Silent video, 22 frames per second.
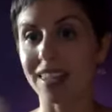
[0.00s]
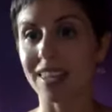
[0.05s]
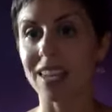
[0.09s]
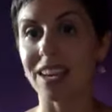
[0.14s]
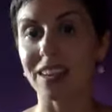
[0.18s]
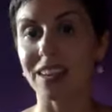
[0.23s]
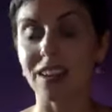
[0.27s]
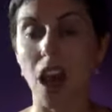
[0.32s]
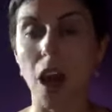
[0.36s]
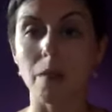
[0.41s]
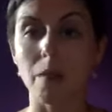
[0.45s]
The
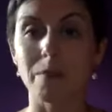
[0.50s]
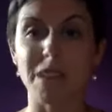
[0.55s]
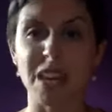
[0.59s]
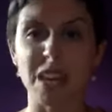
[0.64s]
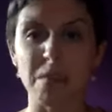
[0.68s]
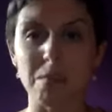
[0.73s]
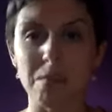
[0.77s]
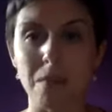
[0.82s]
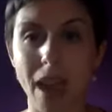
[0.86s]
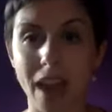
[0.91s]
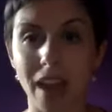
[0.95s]
king not
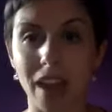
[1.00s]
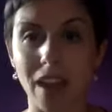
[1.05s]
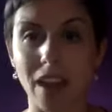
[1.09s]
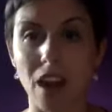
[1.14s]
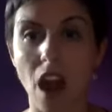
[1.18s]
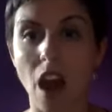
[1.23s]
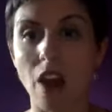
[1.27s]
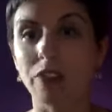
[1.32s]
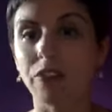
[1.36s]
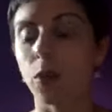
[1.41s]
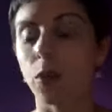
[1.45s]
being man
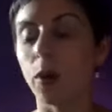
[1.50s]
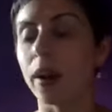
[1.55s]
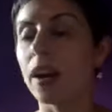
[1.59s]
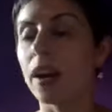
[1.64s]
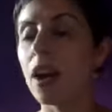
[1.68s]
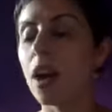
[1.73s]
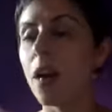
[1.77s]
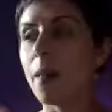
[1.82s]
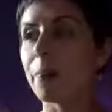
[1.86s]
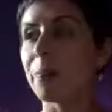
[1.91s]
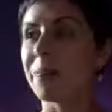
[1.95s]
enough
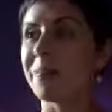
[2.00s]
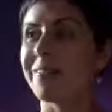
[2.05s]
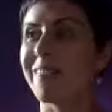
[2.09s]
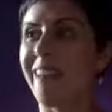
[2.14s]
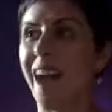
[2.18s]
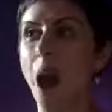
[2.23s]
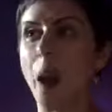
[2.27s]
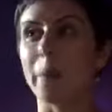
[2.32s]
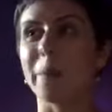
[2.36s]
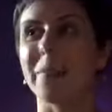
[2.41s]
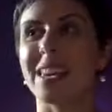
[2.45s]
or
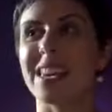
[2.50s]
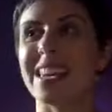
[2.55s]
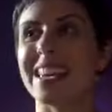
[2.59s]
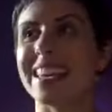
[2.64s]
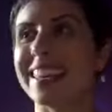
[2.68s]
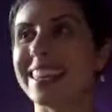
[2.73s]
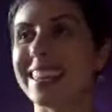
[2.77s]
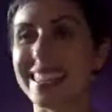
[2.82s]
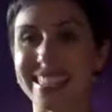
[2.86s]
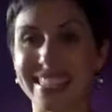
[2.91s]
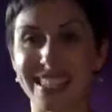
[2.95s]
not
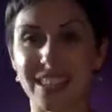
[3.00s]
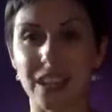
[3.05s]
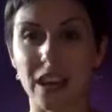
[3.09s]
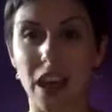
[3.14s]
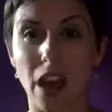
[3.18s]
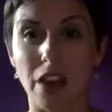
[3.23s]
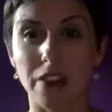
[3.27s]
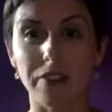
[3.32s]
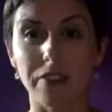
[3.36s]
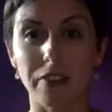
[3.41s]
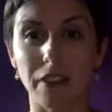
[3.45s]
being this
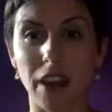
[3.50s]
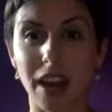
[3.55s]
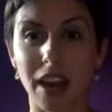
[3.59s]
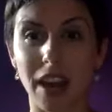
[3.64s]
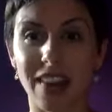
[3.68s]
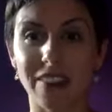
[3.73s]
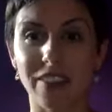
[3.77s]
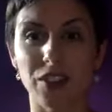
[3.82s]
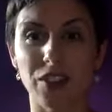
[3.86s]
enough, right?